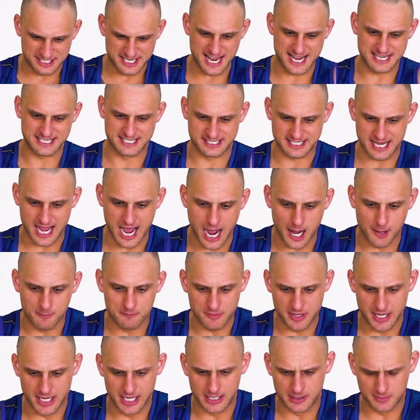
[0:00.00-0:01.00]
test...
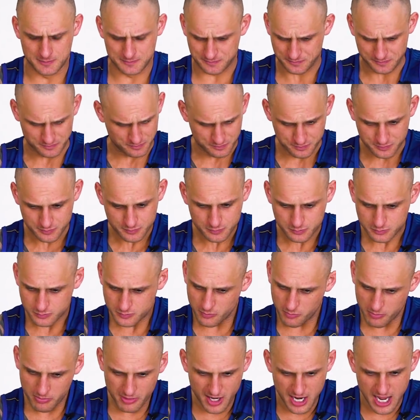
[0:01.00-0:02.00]
Um, um,
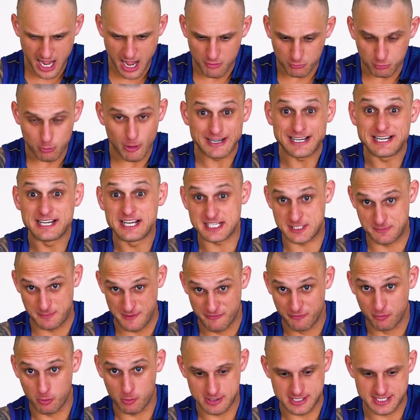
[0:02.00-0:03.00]
Uh, readiness
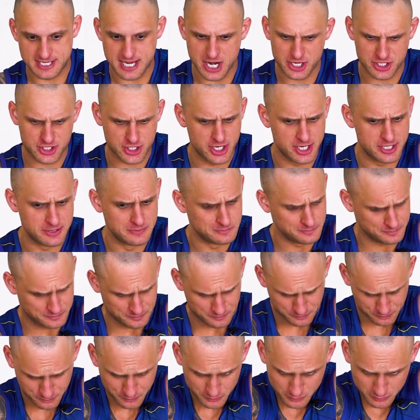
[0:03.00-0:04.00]
before a session,
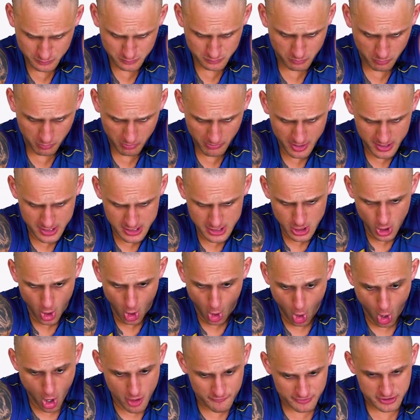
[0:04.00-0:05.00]

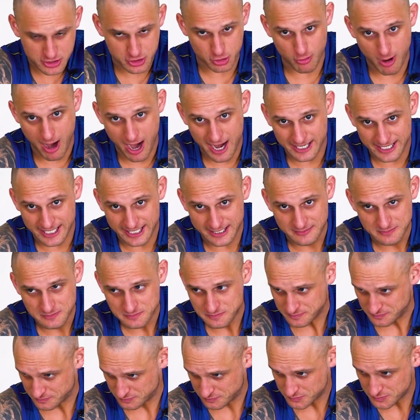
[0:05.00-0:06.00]
overtraining
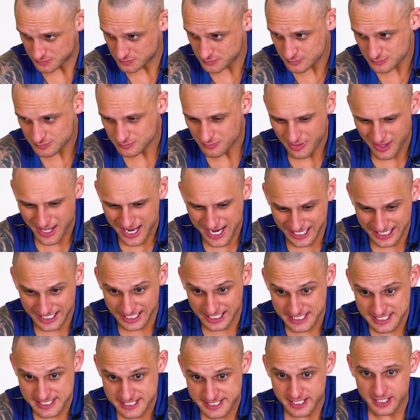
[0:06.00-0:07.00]

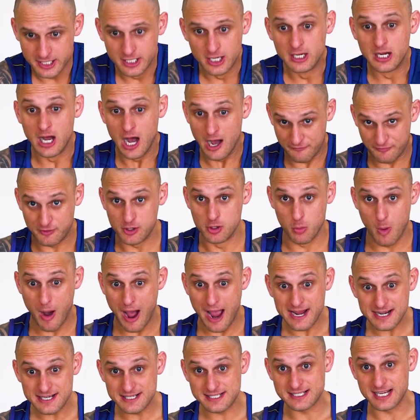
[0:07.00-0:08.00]
is a few
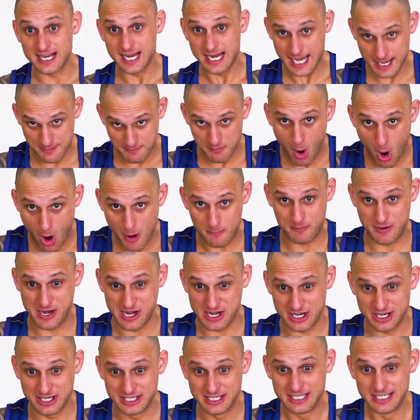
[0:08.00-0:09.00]
ways. In my
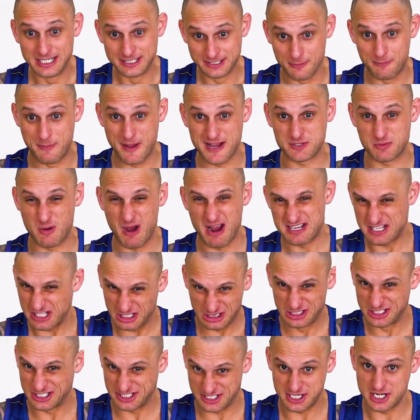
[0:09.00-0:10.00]
opinion, the best way is
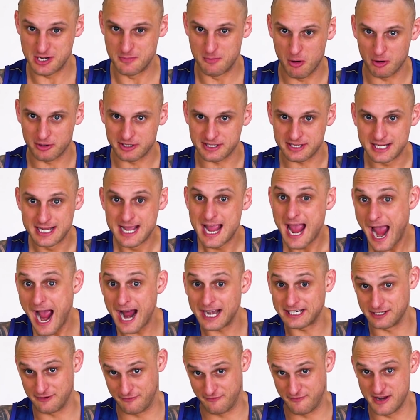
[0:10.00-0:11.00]
listen to your body.
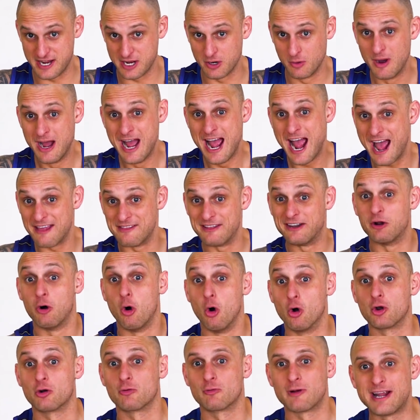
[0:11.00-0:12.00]
How do you feel? And then
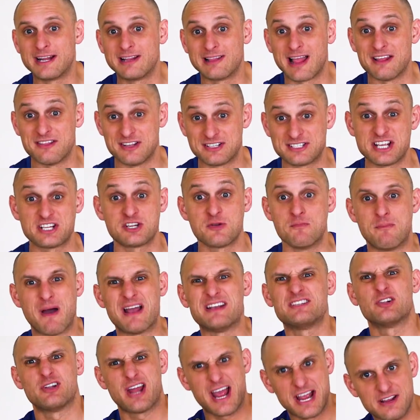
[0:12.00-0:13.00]
auto-regulate the session
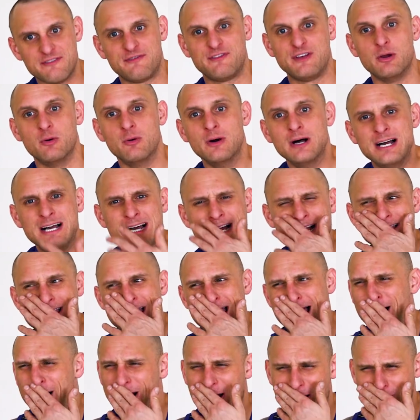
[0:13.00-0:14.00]
based on how you feel.
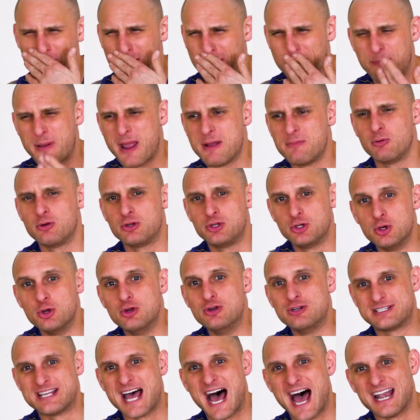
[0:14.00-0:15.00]
Now, a lot of people
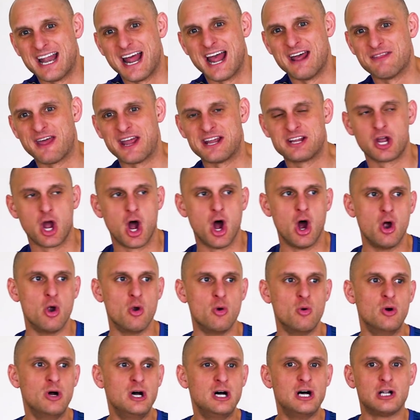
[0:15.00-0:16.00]
use that and they
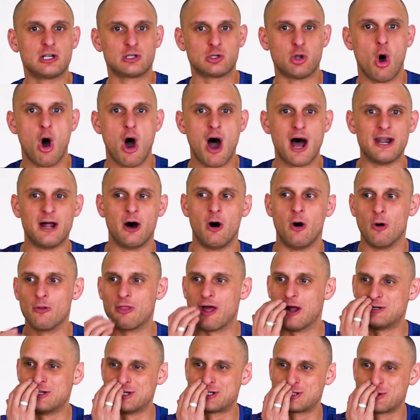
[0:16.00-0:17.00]
go lighter or
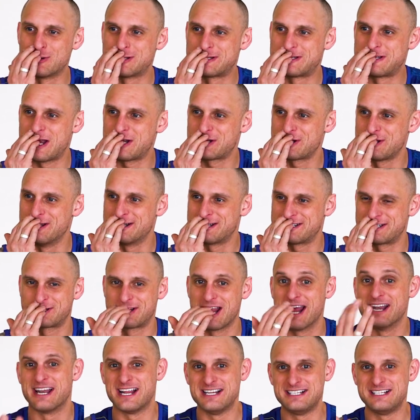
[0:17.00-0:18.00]
they just do a session that's
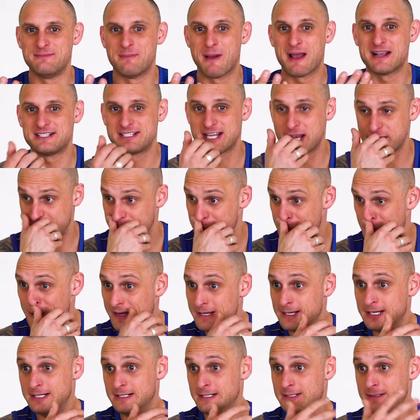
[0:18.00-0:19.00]
an easy-based session.
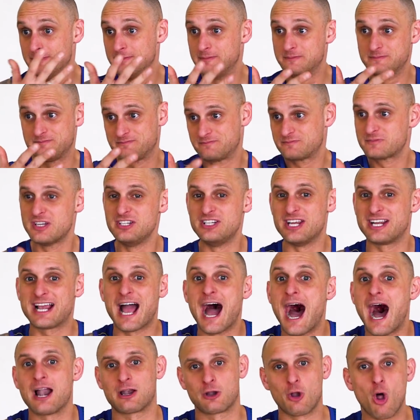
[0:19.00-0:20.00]
You
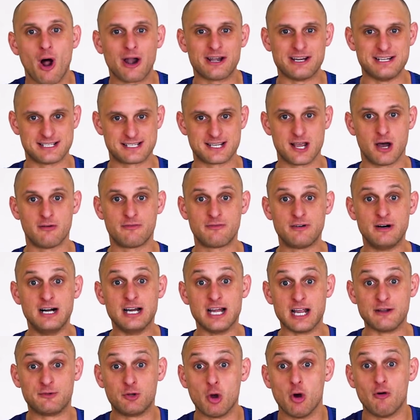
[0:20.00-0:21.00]
can't lie to yourself.
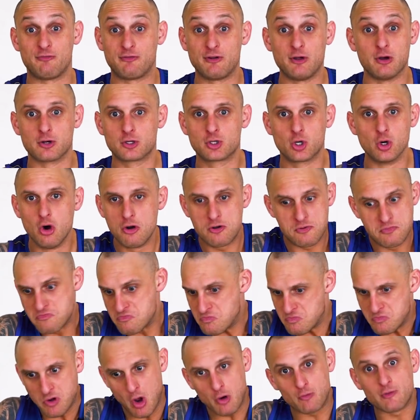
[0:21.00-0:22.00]
If you're feeling good,
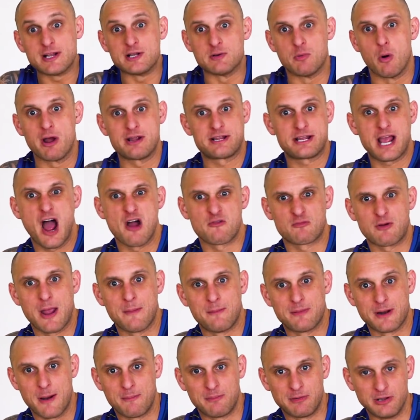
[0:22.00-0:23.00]
no reason why you can't
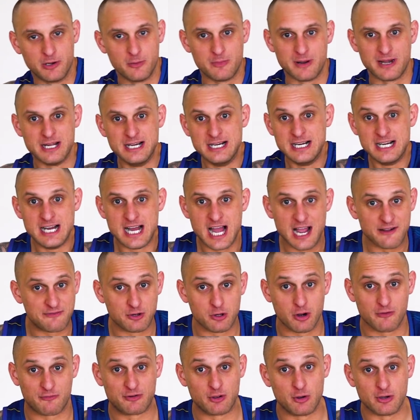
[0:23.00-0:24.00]
ramp it up a little bit. If
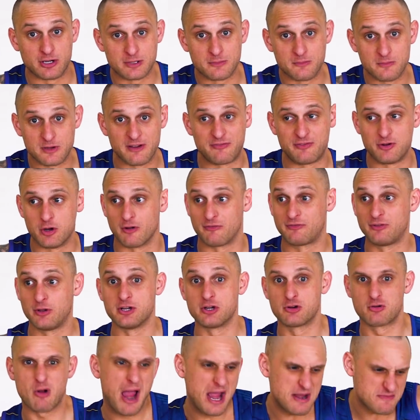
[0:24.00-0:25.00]
you're not feeling, if you're not
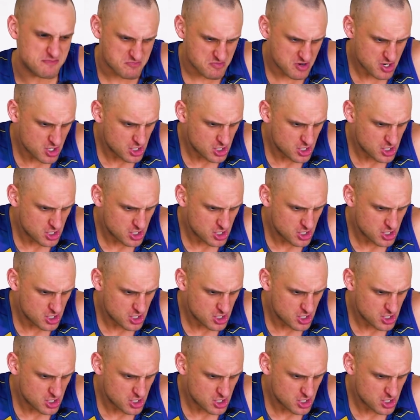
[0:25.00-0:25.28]
feeling great,